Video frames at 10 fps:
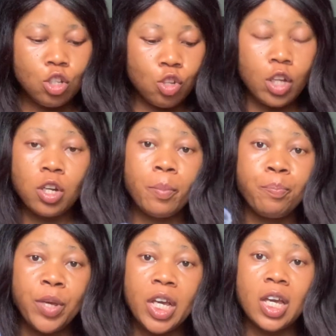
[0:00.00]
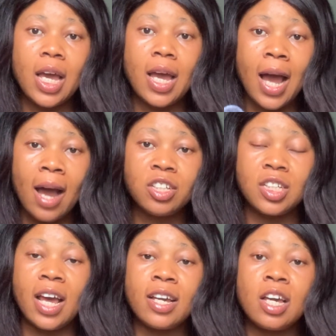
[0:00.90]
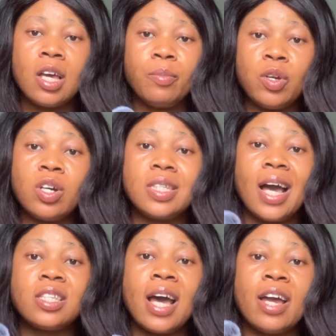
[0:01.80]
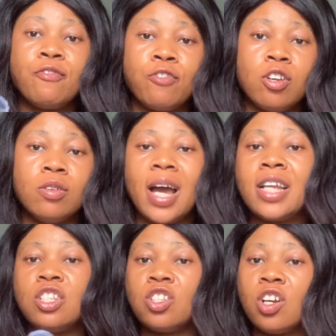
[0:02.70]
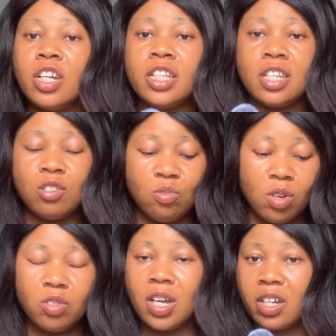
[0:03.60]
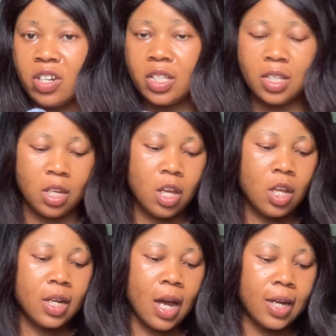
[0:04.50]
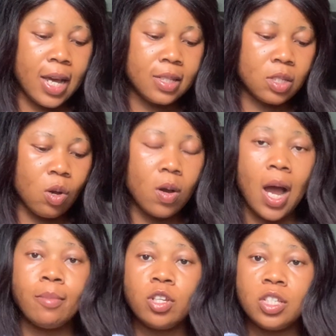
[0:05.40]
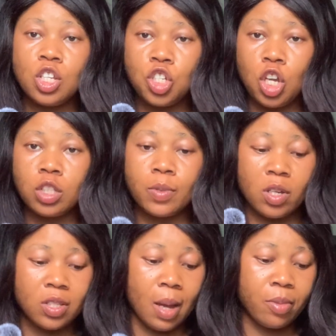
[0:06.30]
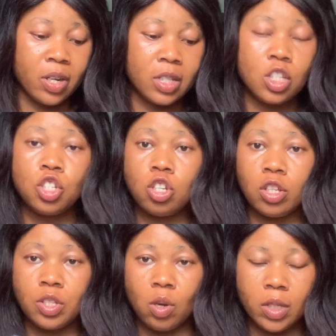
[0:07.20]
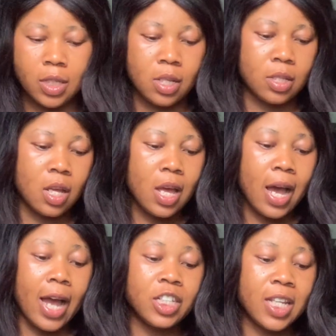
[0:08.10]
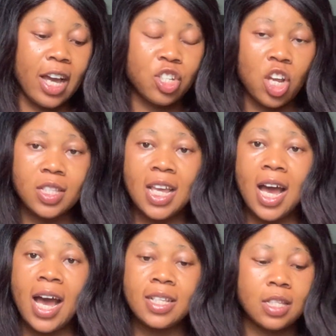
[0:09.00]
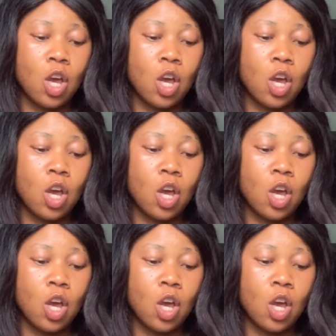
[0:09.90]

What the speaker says: So you don't pick hashtag because it has high volume and is not related to what you are creating. Now let's go. I'm using shorts because I'm creating short content. Hashtag short here has